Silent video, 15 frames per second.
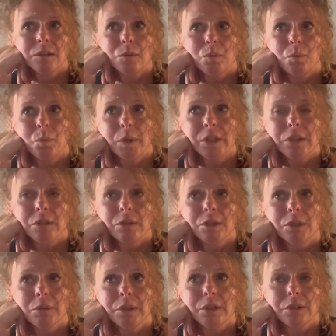when you're
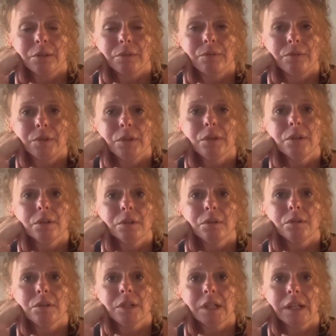doing your
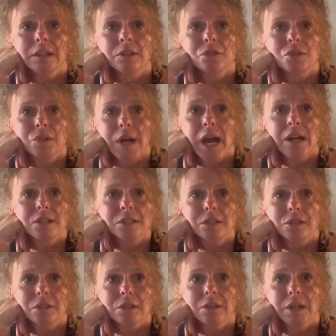food, and the trash that
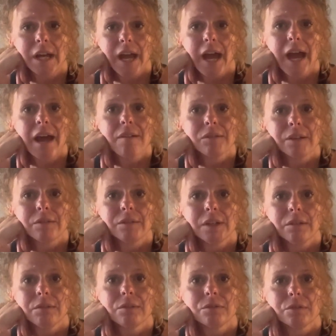you're going to have left
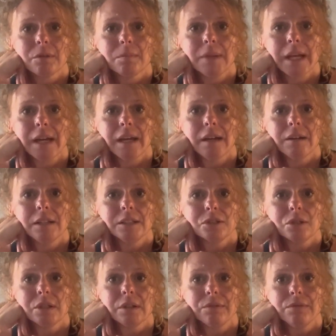over from that is
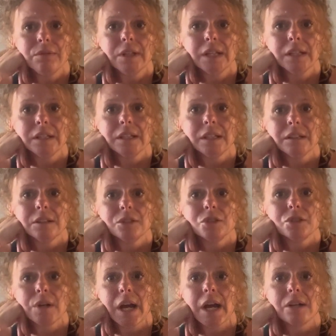going to fit in the
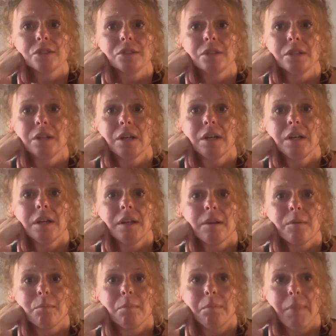trash
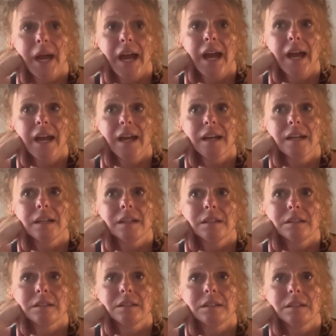bag
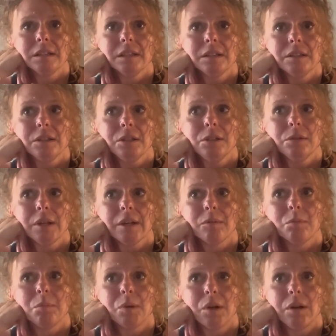that you
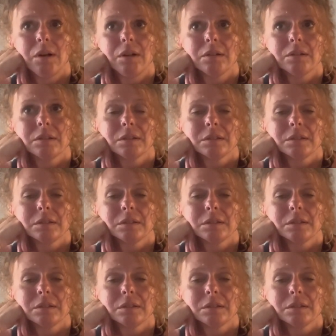have brought,